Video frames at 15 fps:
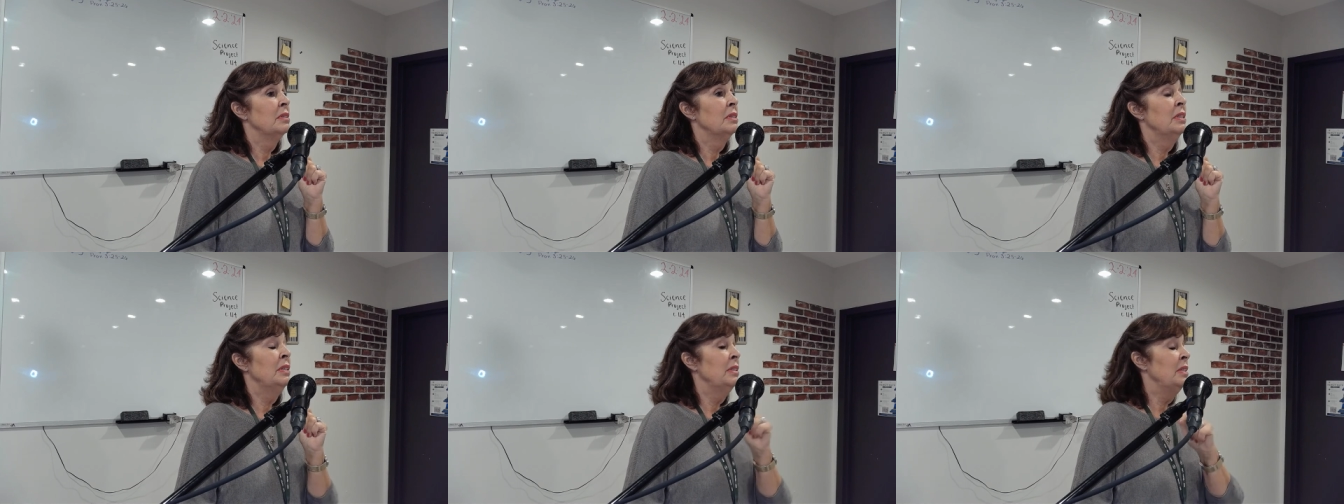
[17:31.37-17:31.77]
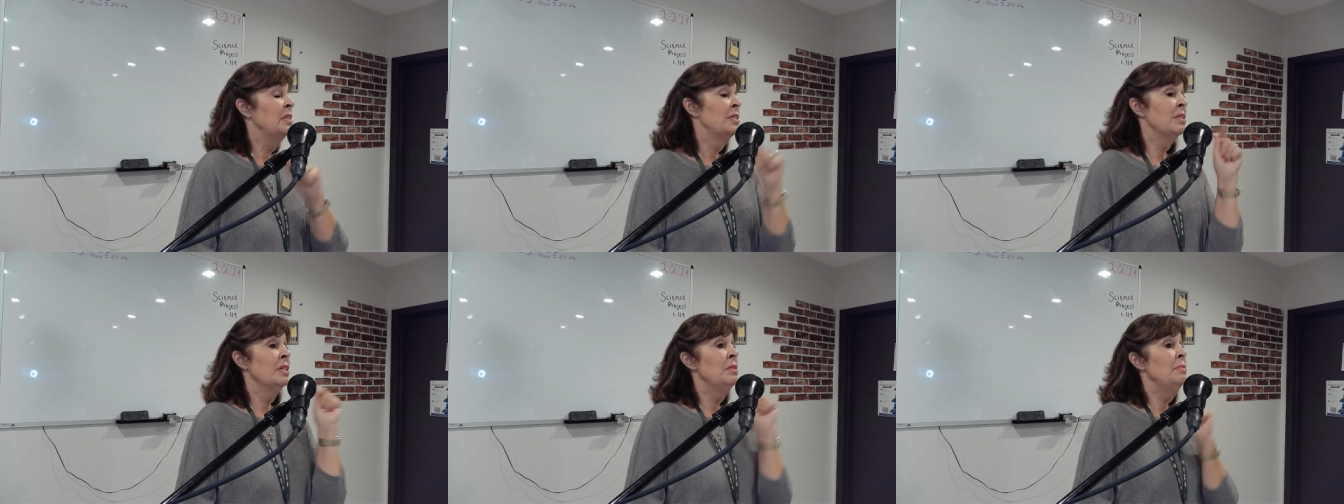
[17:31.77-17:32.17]
And
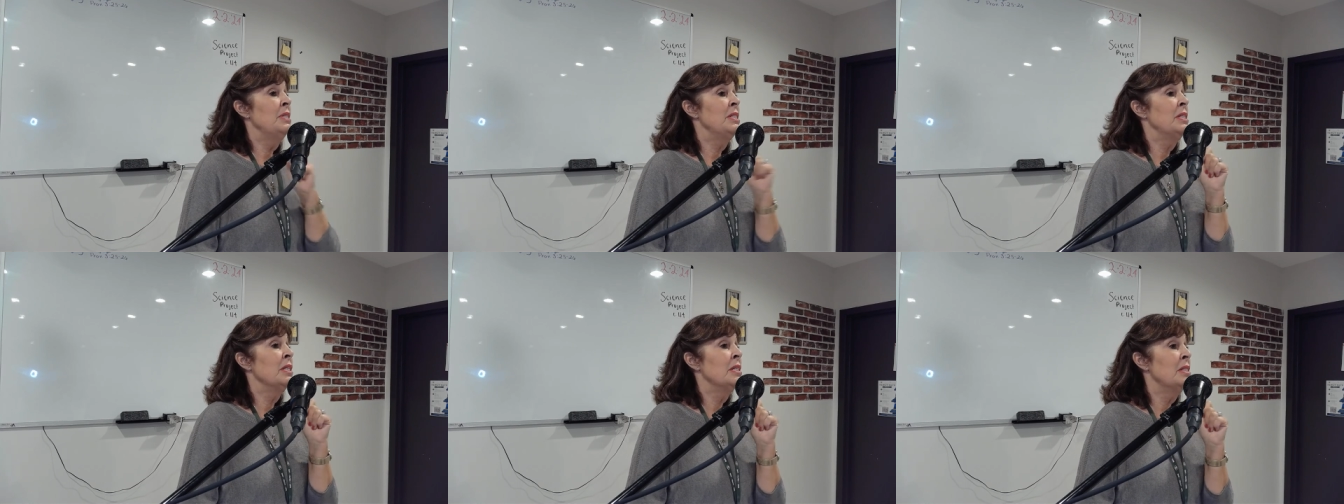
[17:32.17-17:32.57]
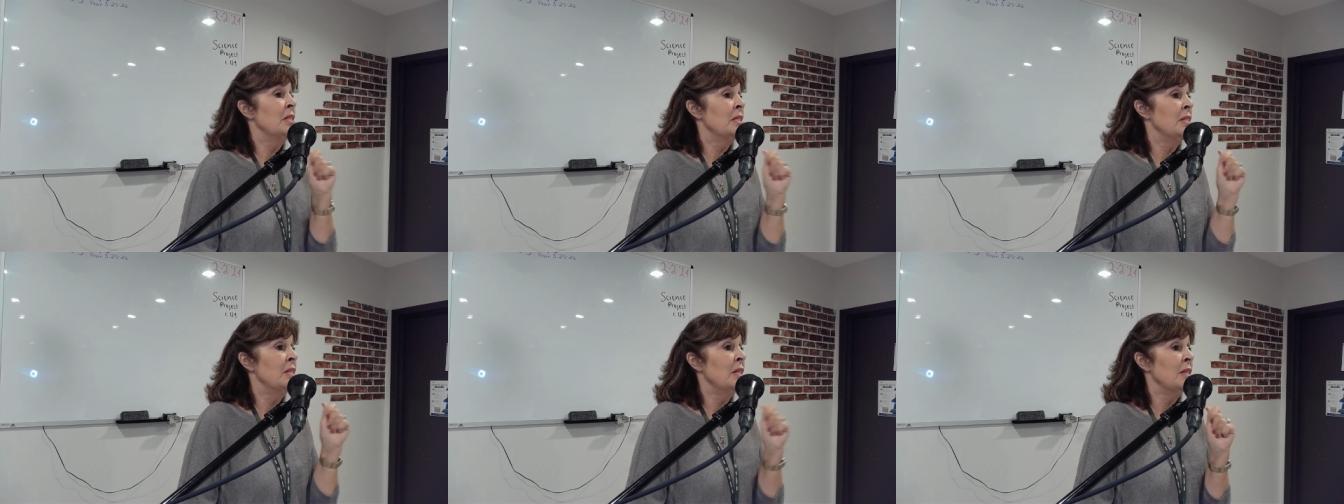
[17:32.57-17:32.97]
it's going to be
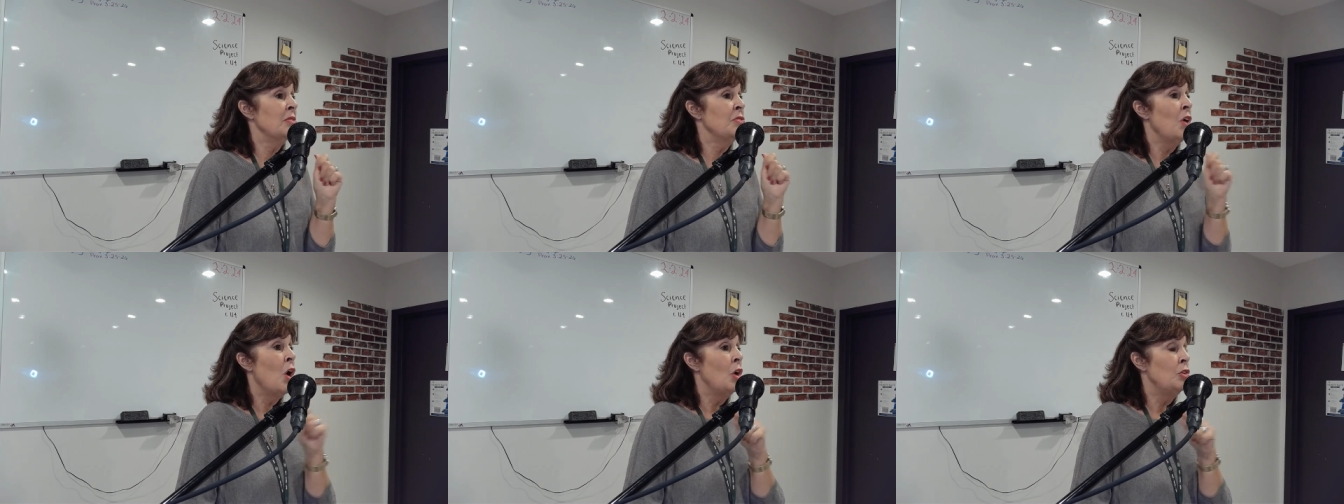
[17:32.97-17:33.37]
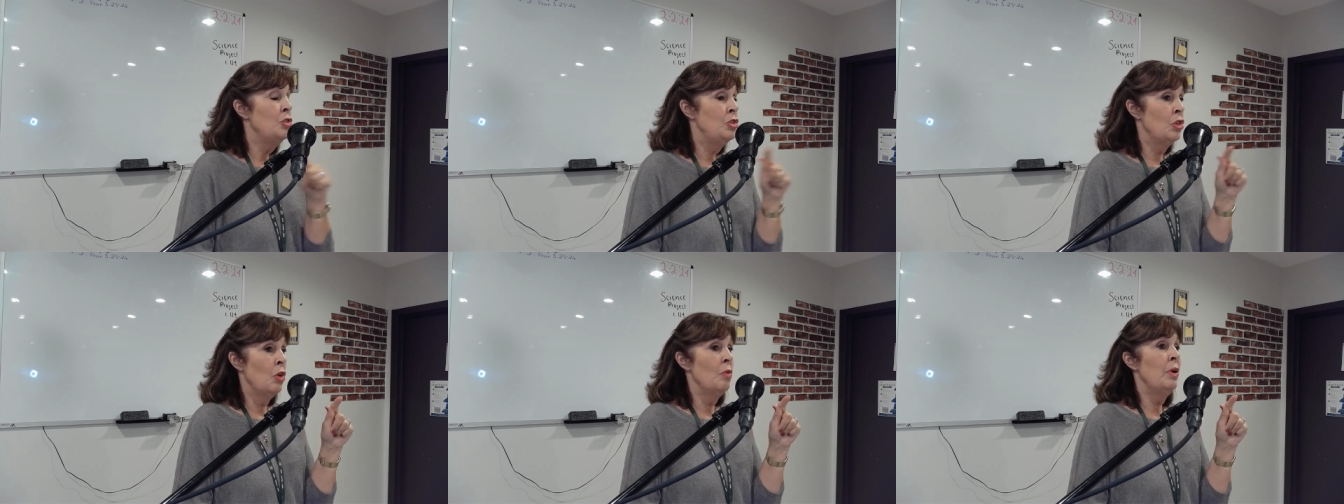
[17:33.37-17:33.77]
666.
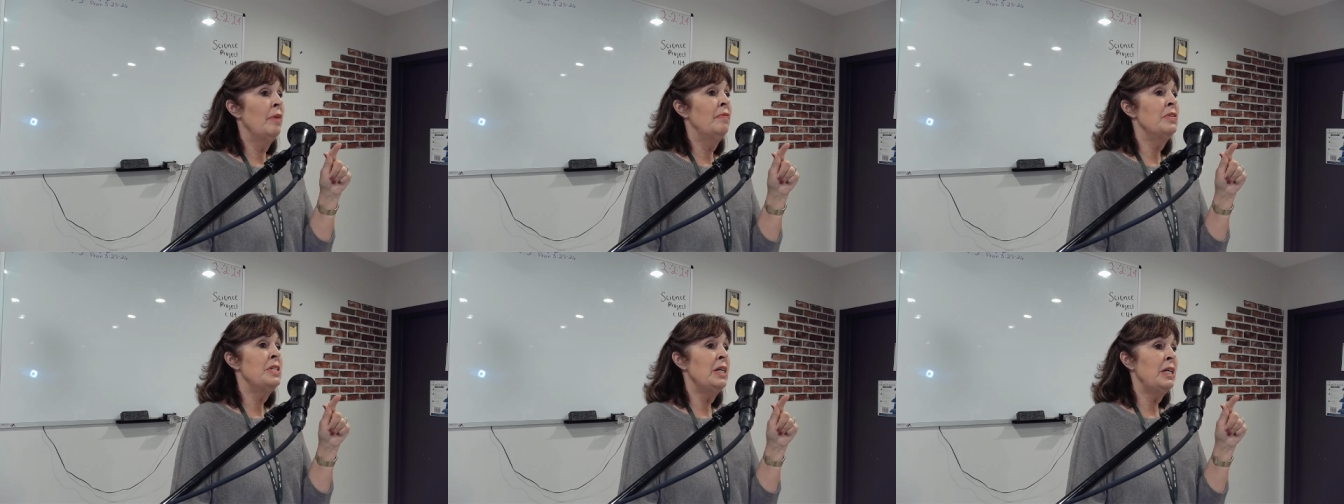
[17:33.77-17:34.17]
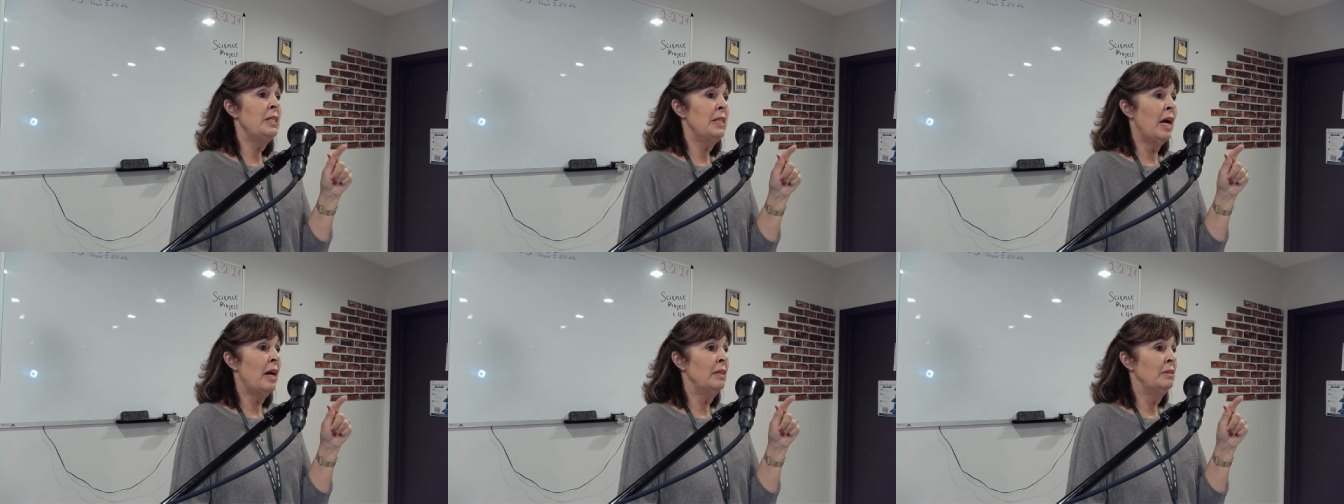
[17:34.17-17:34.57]
Don't ever
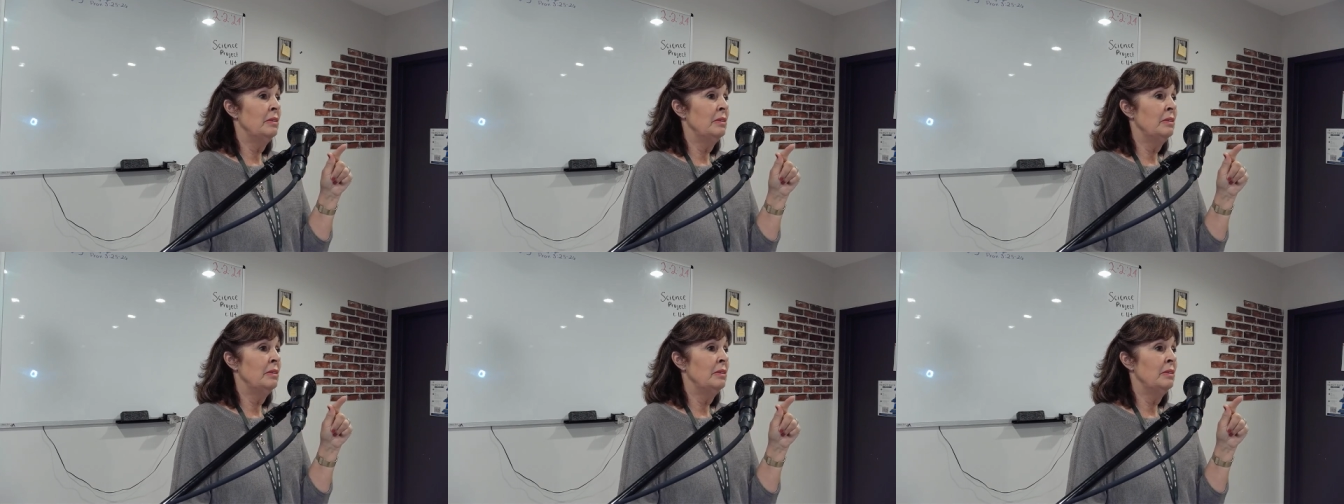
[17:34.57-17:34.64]
take that.